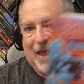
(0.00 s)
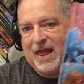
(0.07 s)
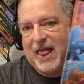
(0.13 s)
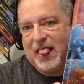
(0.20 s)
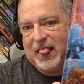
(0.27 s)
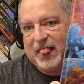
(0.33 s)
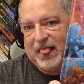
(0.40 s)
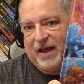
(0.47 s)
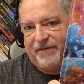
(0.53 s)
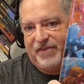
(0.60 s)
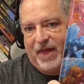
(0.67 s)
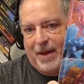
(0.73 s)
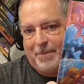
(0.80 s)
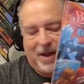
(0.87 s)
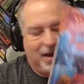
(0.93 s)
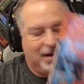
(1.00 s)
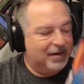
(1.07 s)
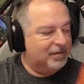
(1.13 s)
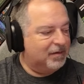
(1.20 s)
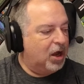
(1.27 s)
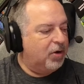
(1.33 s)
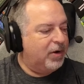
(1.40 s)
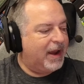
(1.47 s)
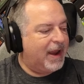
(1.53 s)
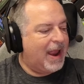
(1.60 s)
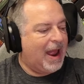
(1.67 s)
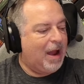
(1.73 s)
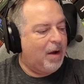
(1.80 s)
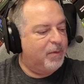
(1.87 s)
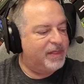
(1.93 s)
Love them. Oh,
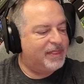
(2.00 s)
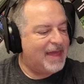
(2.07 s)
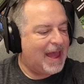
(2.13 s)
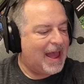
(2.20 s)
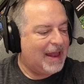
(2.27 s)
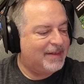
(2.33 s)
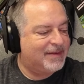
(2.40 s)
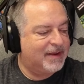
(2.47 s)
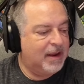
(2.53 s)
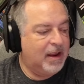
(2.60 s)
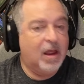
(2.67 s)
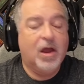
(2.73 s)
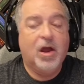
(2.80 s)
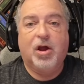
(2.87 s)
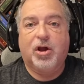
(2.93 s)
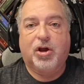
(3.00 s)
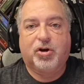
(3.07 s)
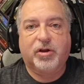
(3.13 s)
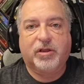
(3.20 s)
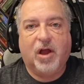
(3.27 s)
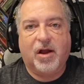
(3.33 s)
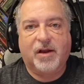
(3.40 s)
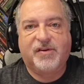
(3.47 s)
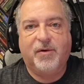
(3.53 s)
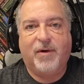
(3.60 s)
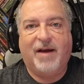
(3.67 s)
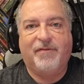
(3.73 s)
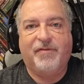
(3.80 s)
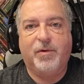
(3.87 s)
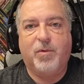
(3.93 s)
anyhow, with that, good luck to
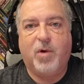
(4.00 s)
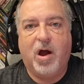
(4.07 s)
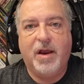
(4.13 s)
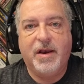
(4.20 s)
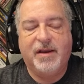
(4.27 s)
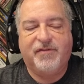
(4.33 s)
everyone.